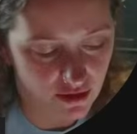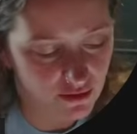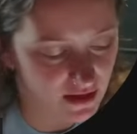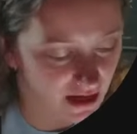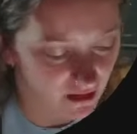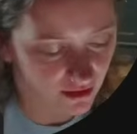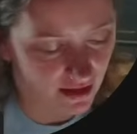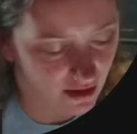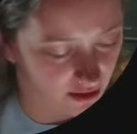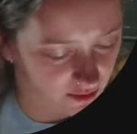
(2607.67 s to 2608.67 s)
Those kind of look
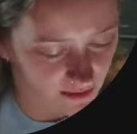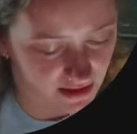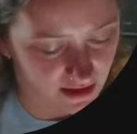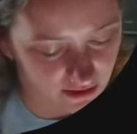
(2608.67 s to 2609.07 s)
like hearts, but in the other